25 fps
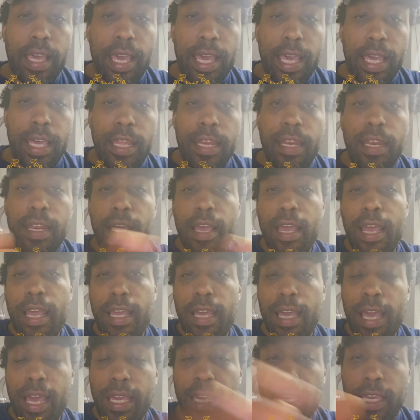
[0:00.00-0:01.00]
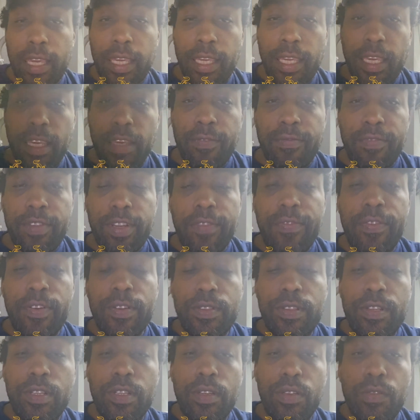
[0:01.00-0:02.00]
And I, I give
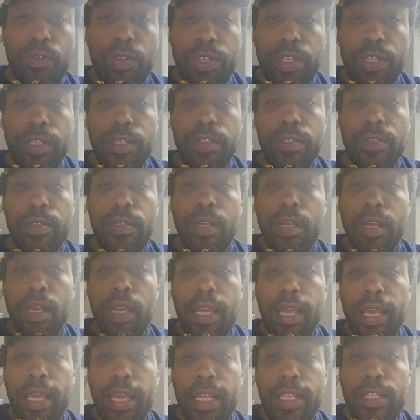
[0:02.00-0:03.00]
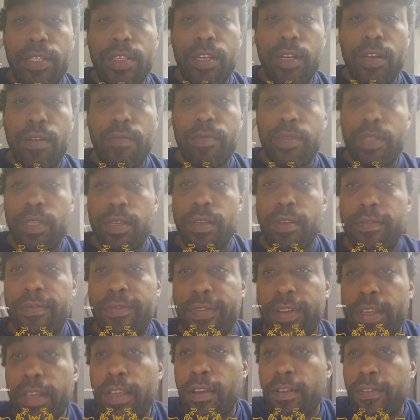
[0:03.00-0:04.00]
different solutions in terms
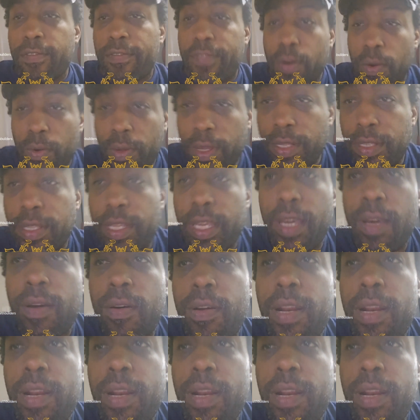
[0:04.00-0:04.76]
of focusing